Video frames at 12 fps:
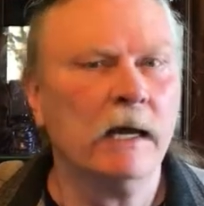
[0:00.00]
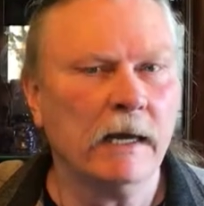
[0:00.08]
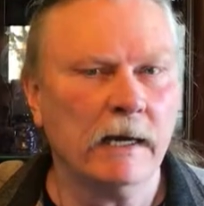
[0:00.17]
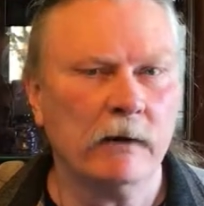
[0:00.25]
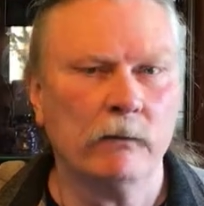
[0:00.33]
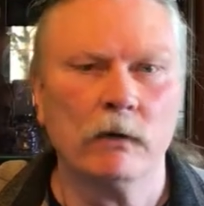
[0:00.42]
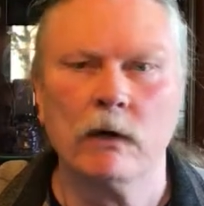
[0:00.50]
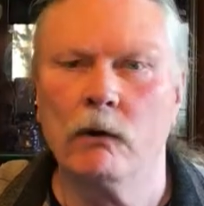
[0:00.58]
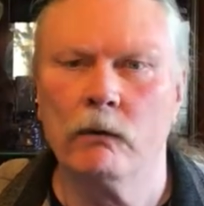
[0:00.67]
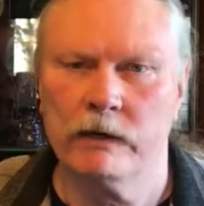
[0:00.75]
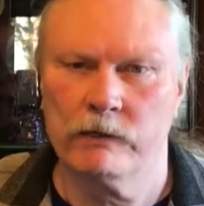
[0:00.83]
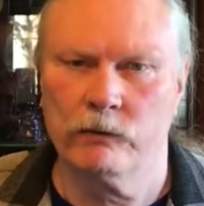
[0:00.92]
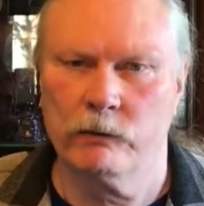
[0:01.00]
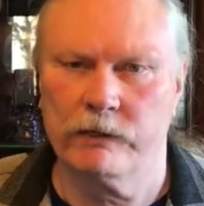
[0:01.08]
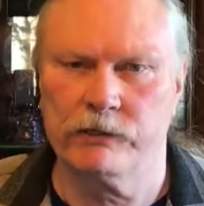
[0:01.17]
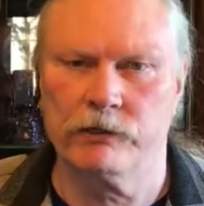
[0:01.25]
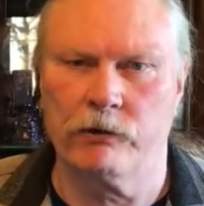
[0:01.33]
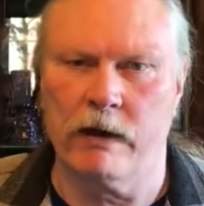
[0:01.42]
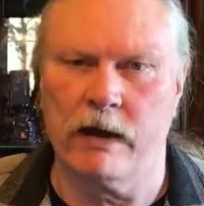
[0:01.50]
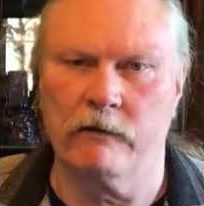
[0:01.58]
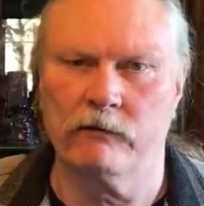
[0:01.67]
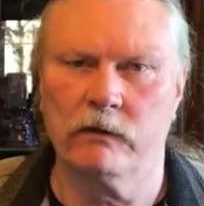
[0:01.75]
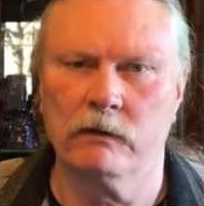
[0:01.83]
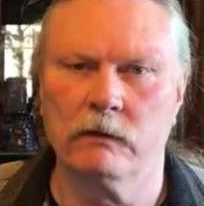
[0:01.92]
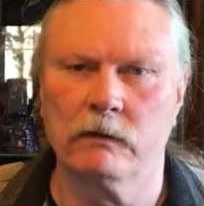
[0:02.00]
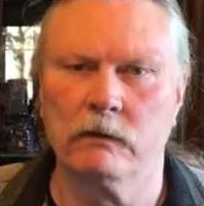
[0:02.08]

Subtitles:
and it will go into witchcraft."